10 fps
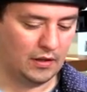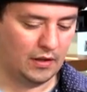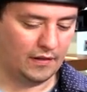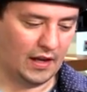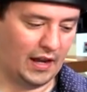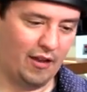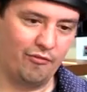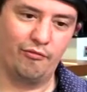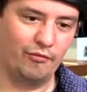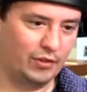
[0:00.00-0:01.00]
It's going to
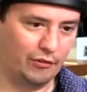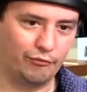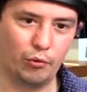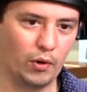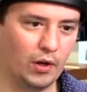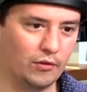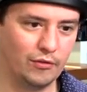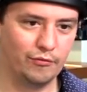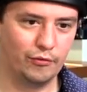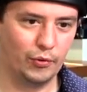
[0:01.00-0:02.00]
have,
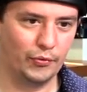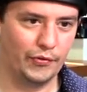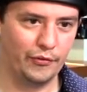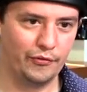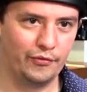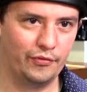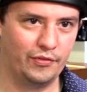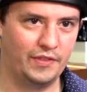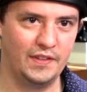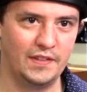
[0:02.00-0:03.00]
400 volts of
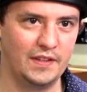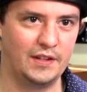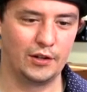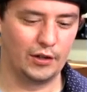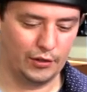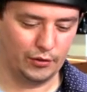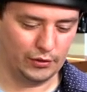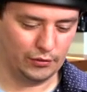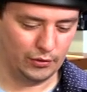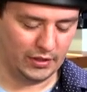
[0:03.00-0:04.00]
DC current going
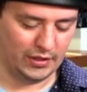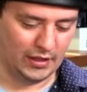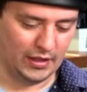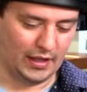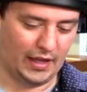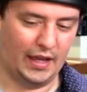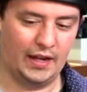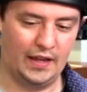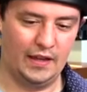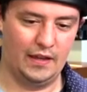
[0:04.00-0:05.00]
through it.
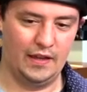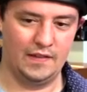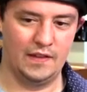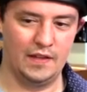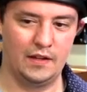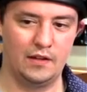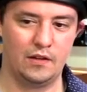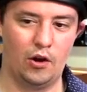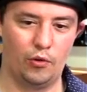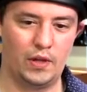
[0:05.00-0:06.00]
And is it
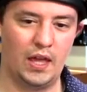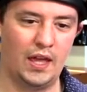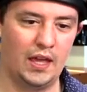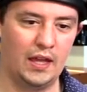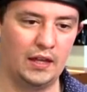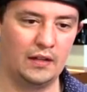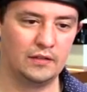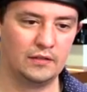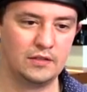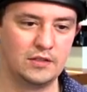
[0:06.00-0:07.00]
okay
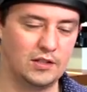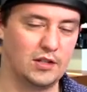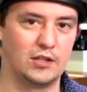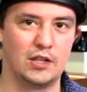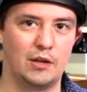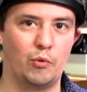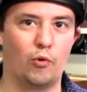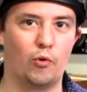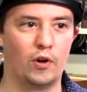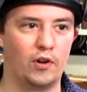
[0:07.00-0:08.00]
to touch them,
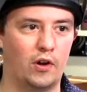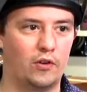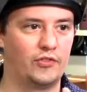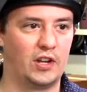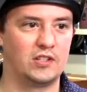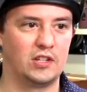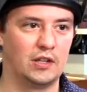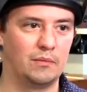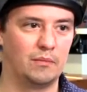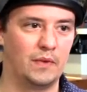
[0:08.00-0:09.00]
or touching
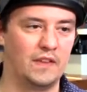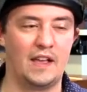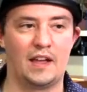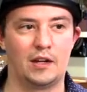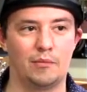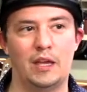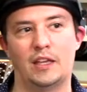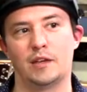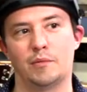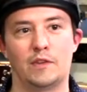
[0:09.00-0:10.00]
them, is that going to
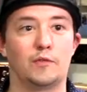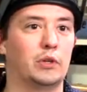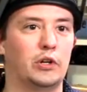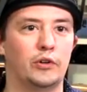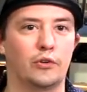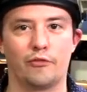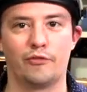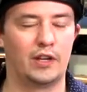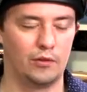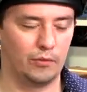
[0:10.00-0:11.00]
make them explode or
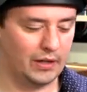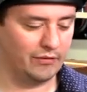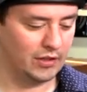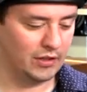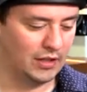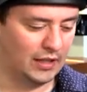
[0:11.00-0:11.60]
fail or whatever?